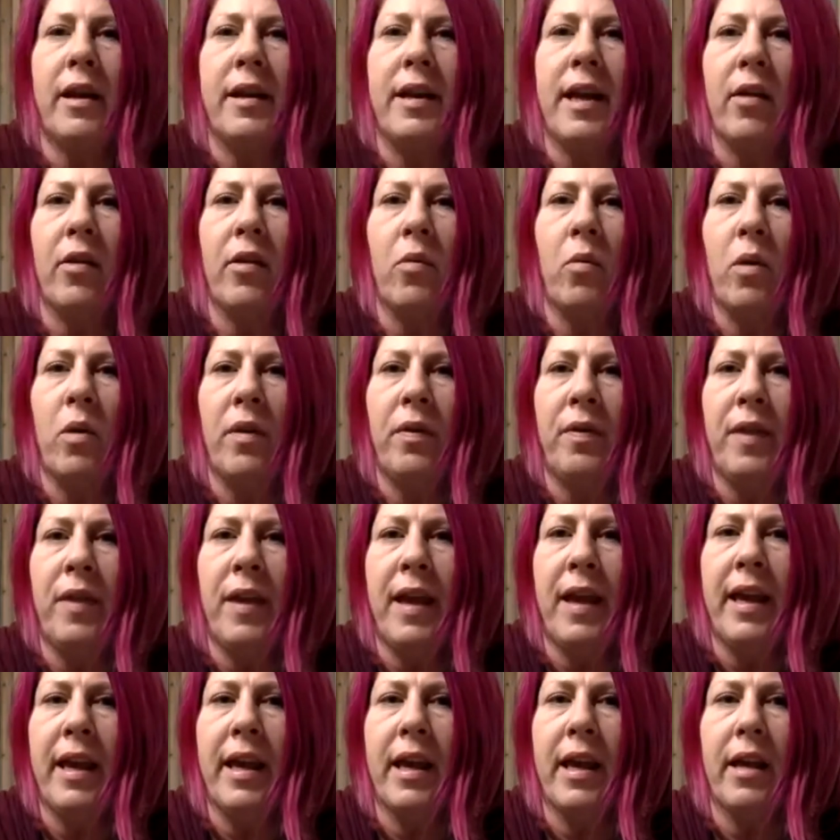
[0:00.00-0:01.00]
now the one
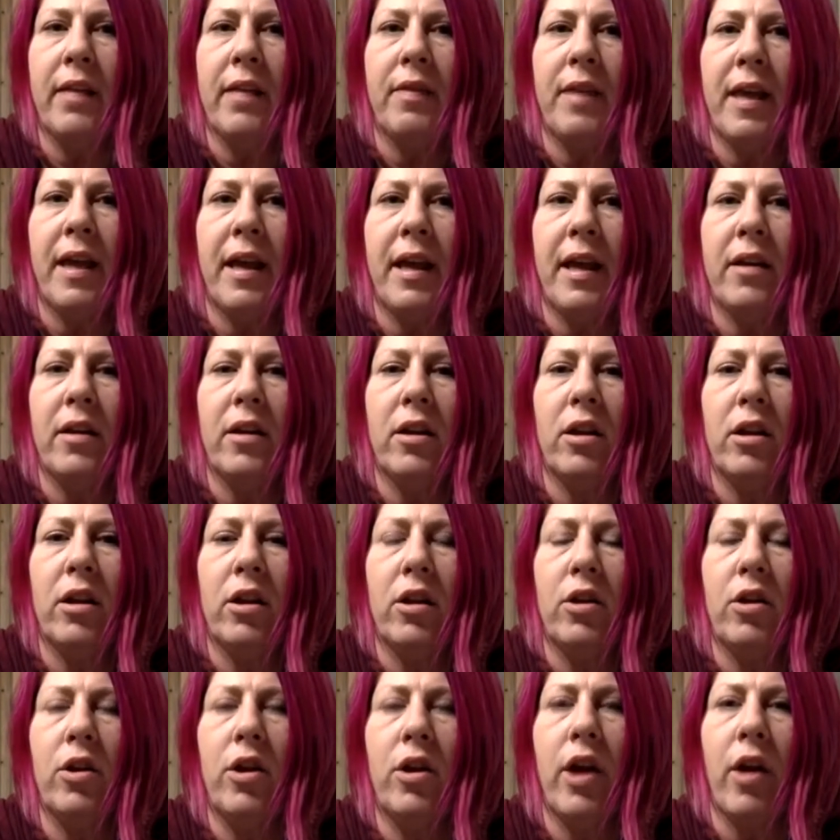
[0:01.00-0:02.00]
thing that
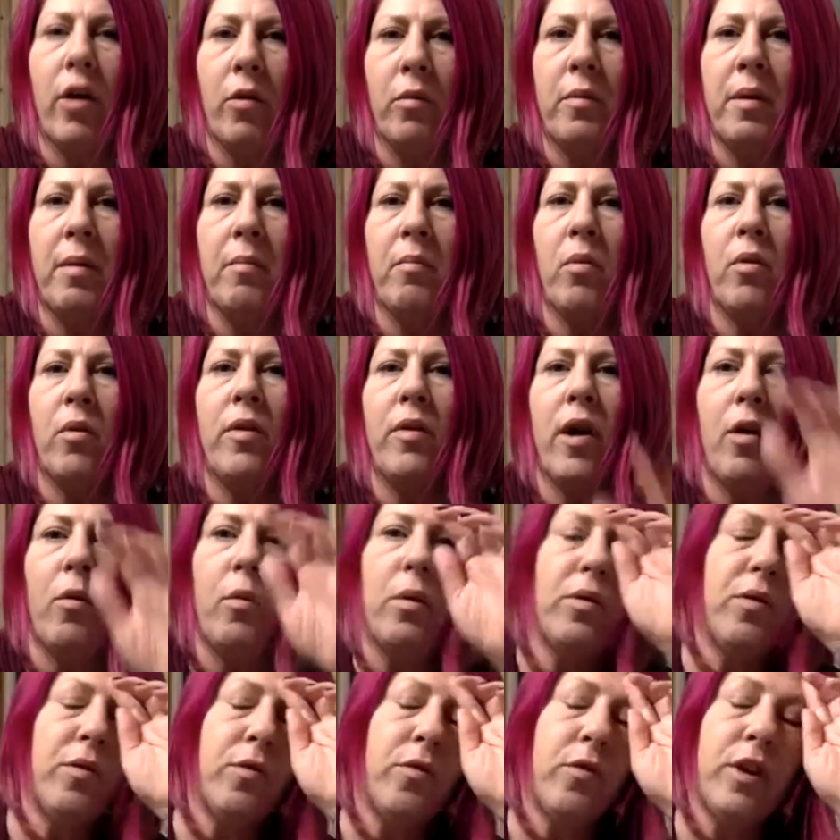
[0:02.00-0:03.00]
you got to remember though
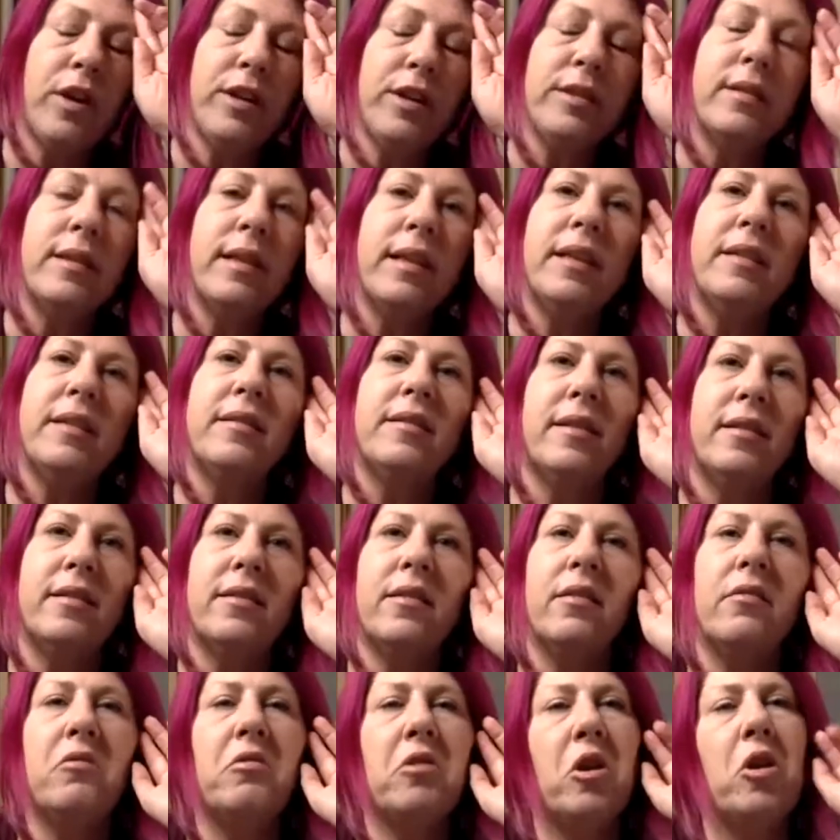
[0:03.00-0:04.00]
with the friends list that's
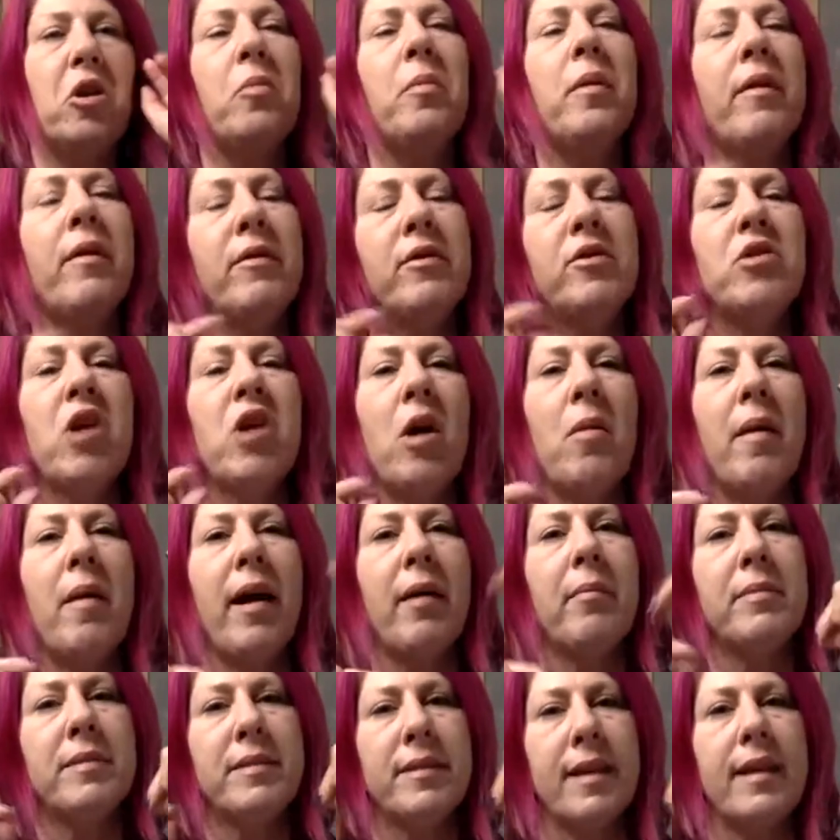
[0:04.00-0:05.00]
a little bit of a
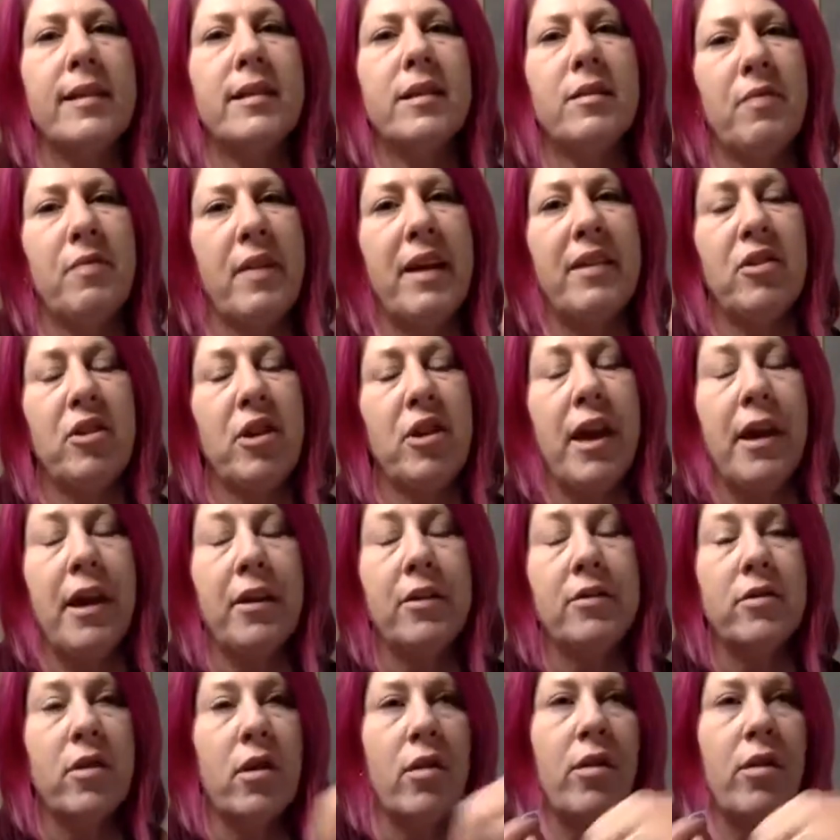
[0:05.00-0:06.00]
drawback, besides the fact you can't
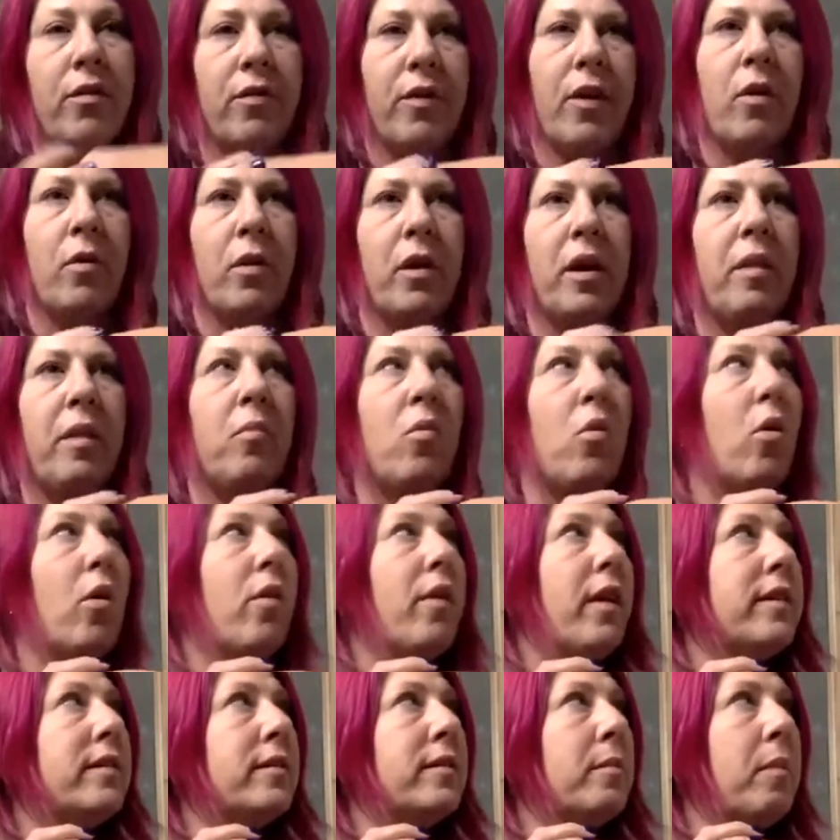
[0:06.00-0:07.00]
use it on the phone anymore,
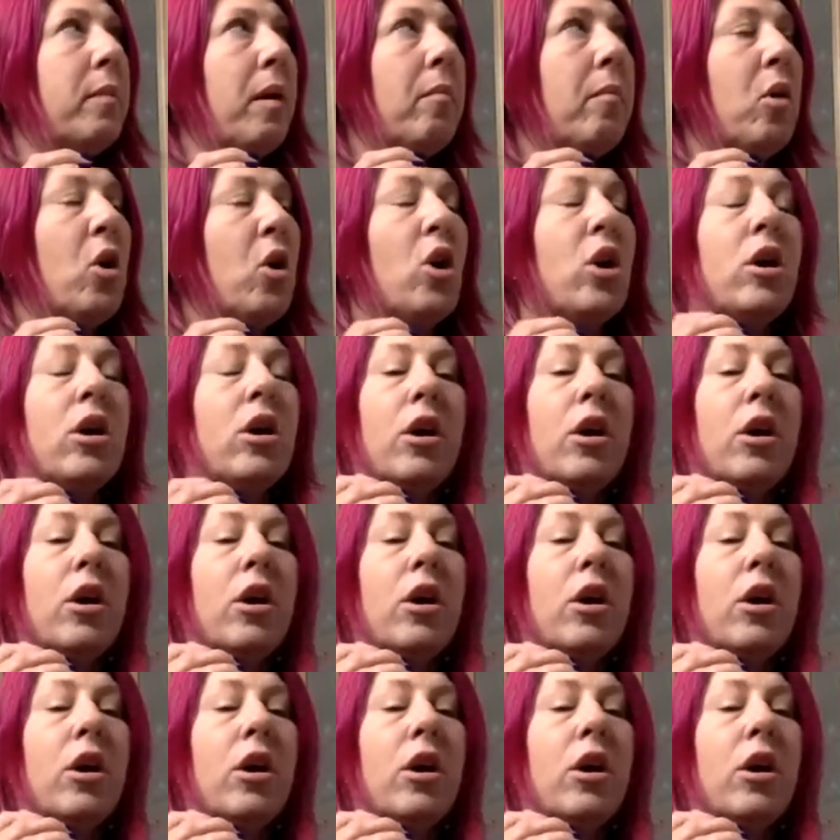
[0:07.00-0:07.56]
that's a bummer.